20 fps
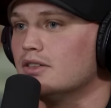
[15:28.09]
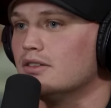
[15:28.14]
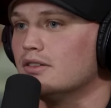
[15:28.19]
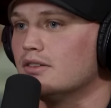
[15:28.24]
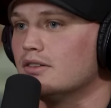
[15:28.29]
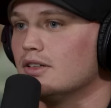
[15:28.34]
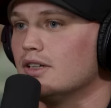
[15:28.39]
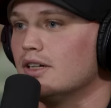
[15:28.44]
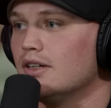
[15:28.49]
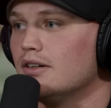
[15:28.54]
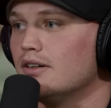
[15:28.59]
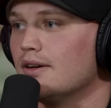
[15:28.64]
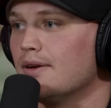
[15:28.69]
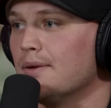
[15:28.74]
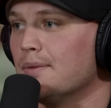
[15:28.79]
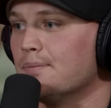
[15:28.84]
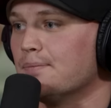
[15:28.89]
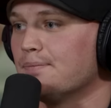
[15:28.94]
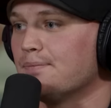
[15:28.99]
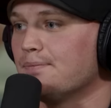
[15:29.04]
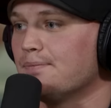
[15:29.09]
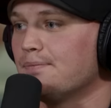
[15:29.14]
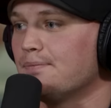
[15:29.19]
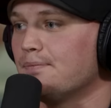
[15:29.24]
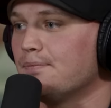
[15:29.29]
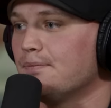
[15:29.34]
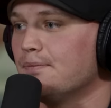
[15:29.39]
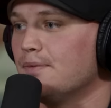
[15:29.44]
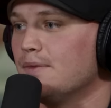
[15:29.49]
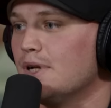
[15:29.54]
And
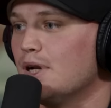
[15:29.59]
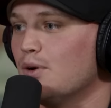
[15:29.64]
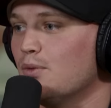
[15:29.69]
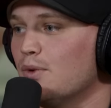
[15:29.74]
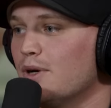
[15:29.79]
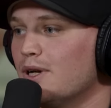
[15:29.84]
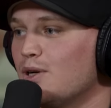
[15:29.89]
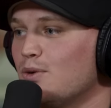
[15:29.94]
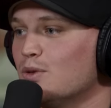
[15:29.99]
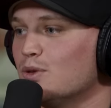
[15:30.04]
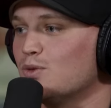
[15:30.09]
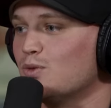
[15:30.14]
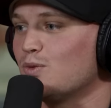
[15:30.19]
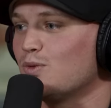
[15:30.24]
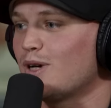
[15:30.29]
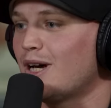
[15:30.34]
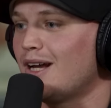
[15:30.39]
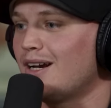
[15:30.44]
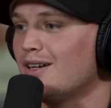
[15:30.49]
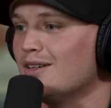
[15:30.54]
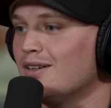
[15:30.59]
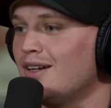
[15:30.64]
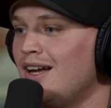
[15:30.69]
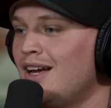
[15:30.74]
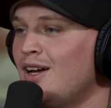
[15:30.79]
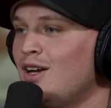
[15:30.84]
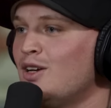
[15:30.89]
you know, Rick was kind of